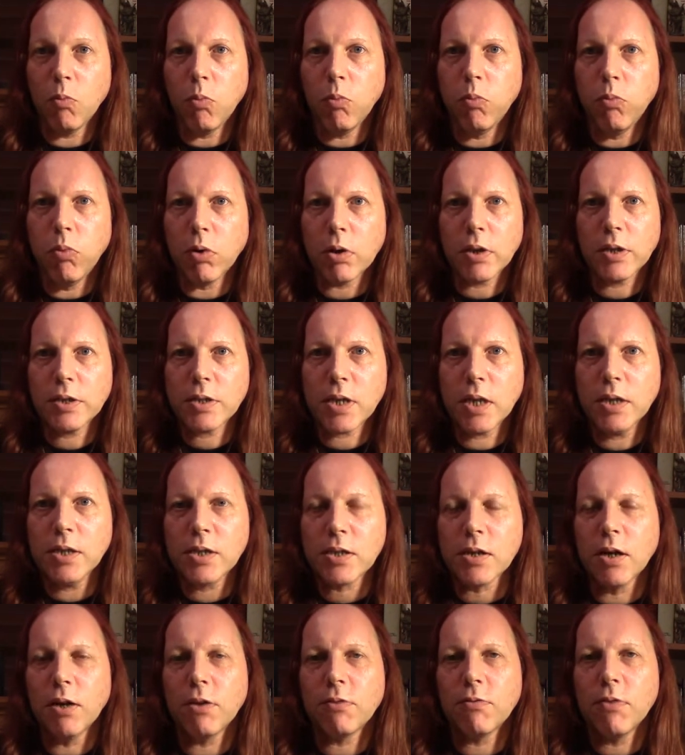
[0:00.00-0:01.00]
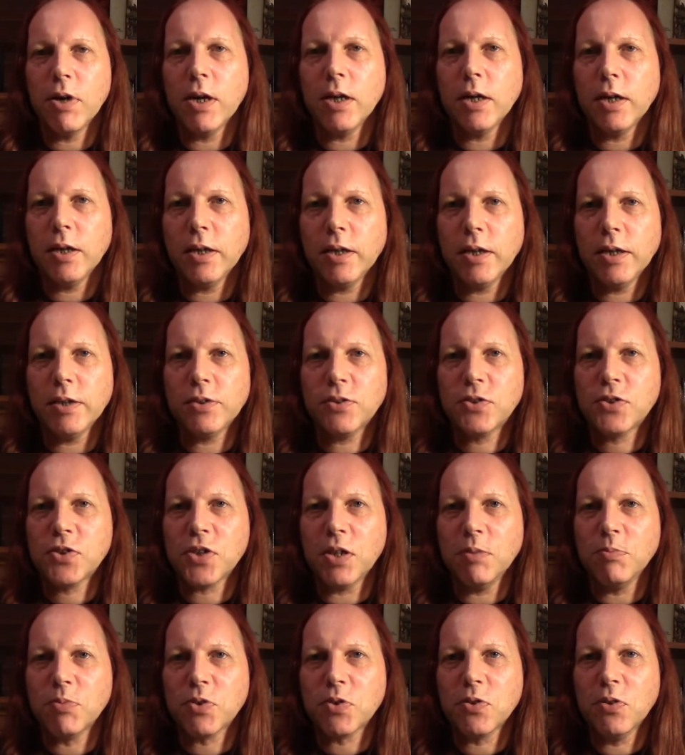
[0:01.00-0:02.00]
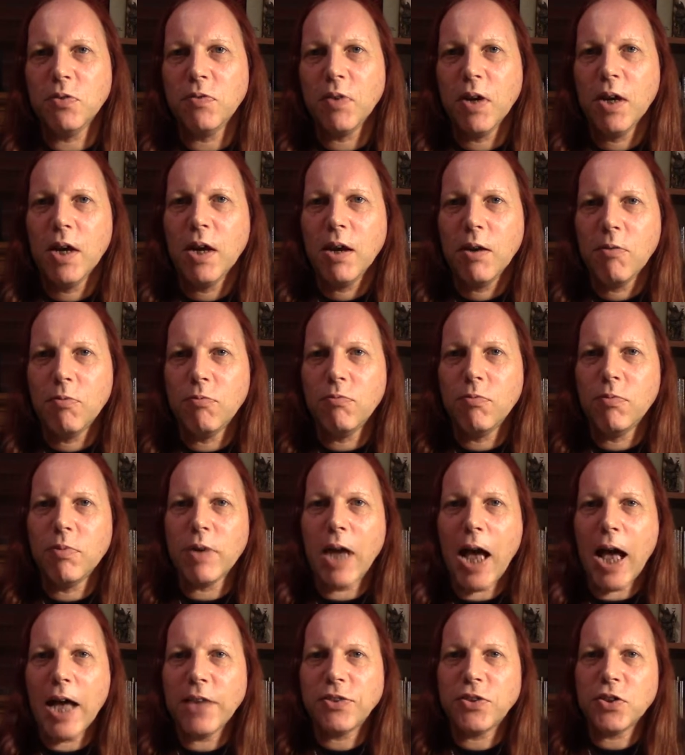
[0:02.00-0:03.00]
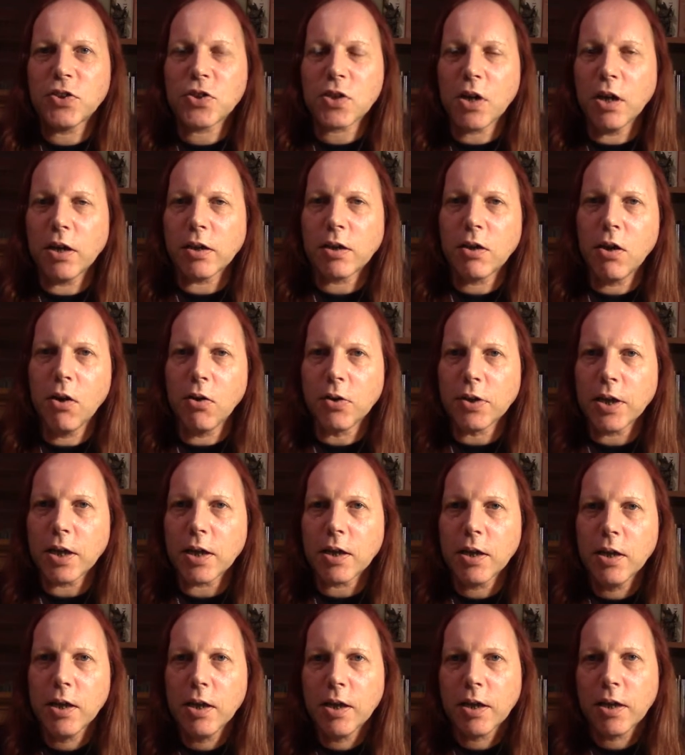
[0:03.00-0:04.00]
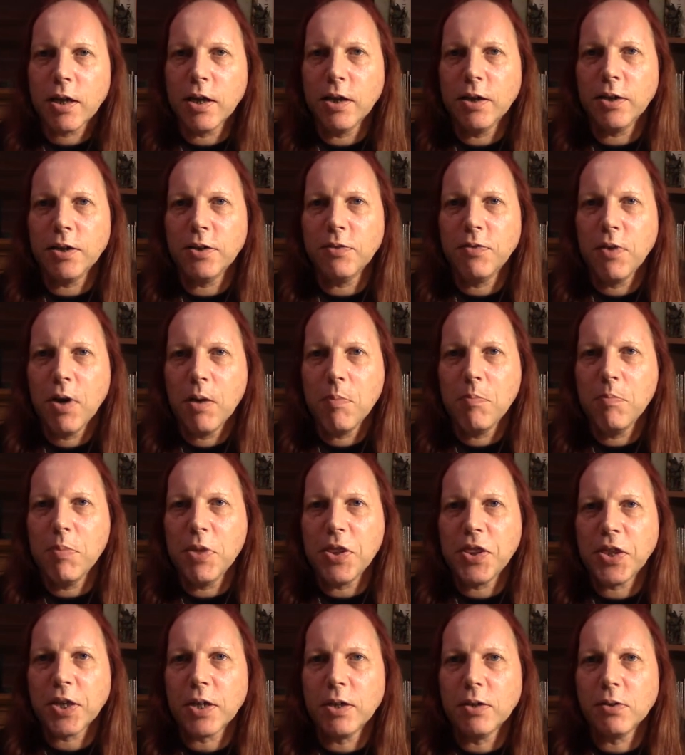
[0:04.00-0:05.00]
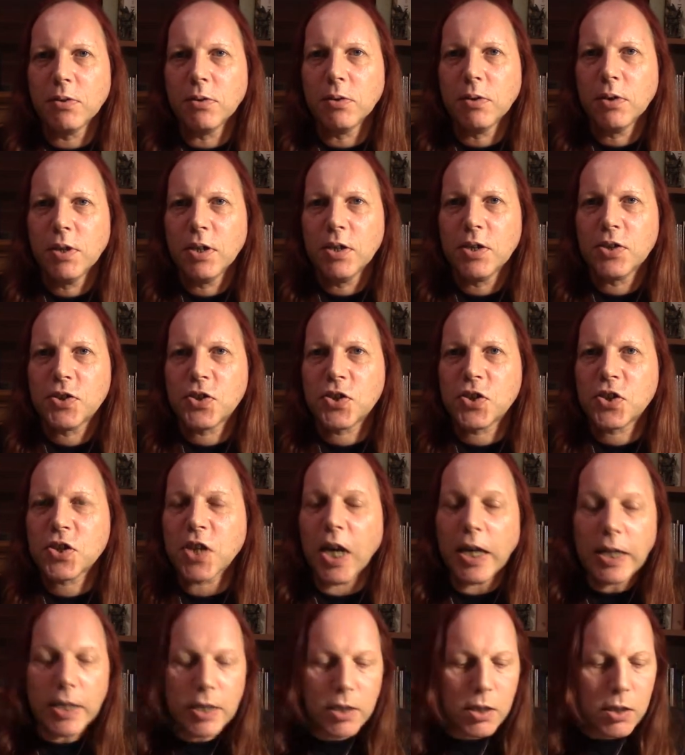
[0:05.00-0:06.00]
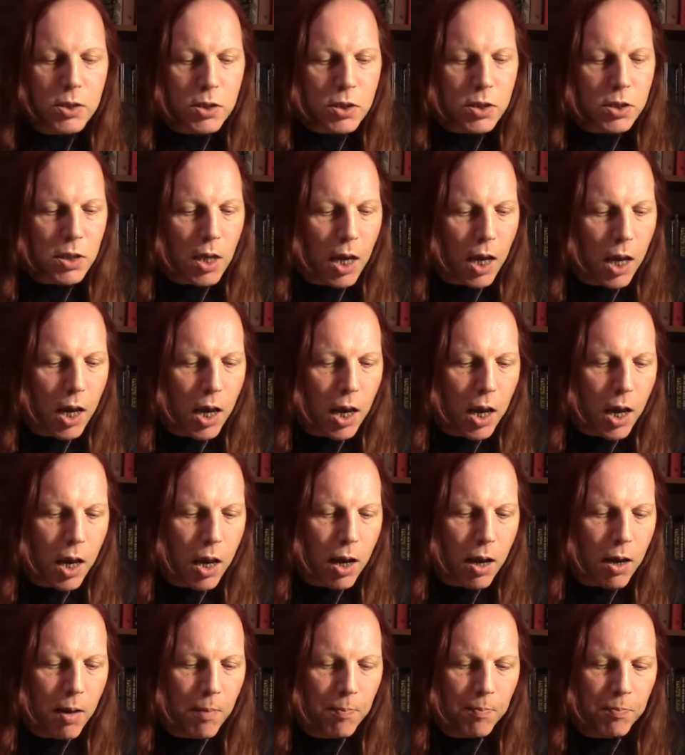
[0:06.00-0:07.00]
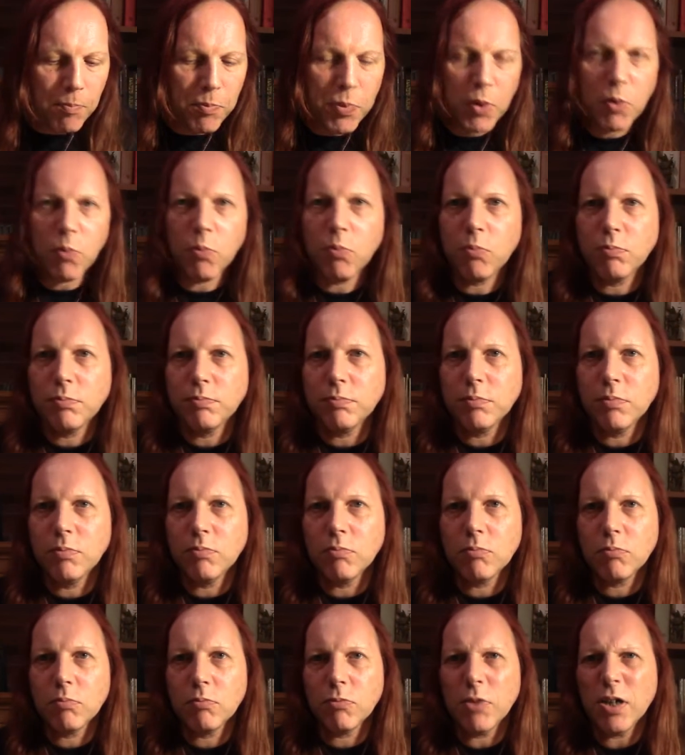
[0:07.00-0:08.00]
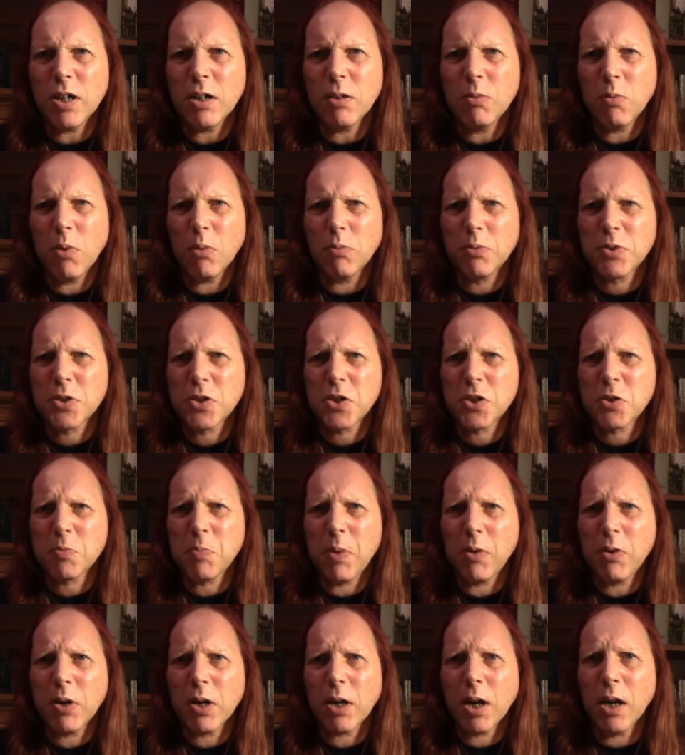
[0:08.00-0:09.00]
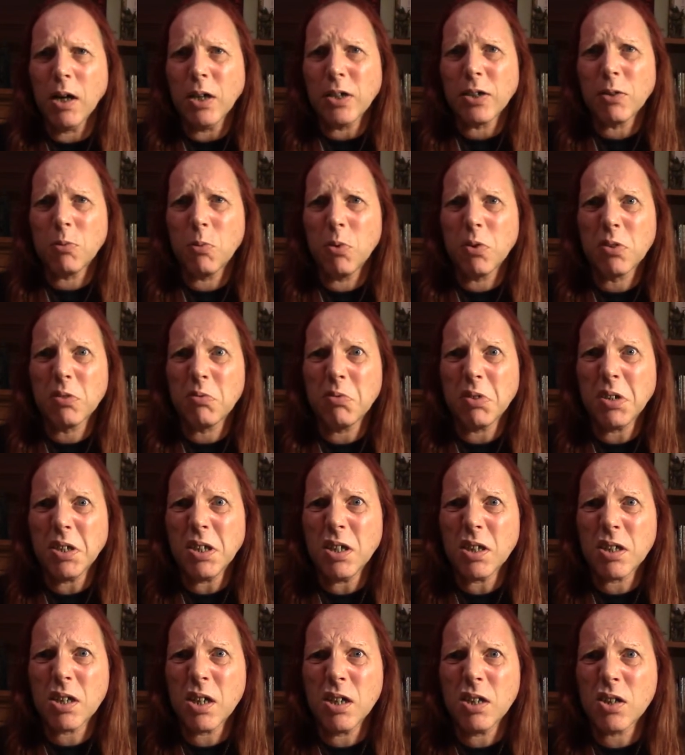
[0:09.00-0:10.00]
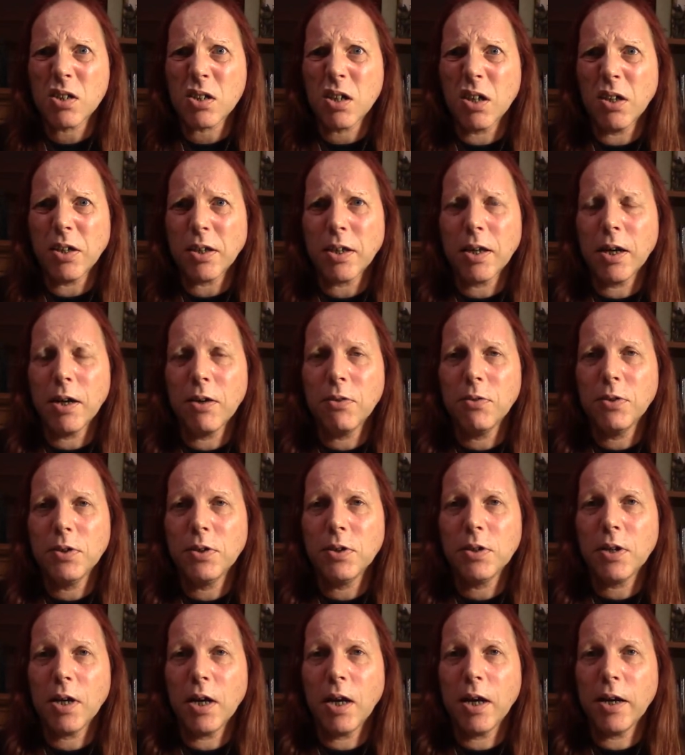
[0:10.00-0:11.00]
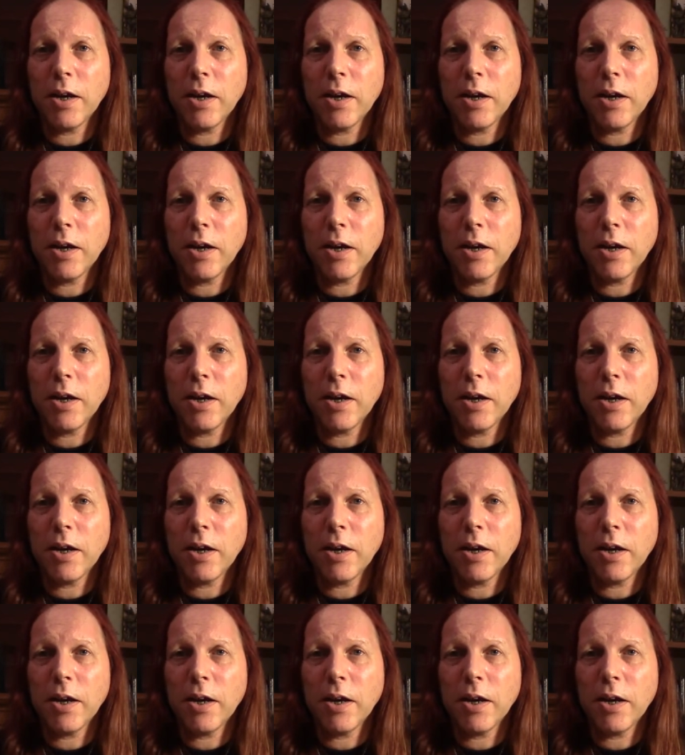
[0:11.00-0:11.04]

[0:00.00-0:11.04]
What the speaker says: what it tastes like, really. It seems to have had this iconic kind of mythical status. But really, what was the spirit like? What did it taste like? You know, and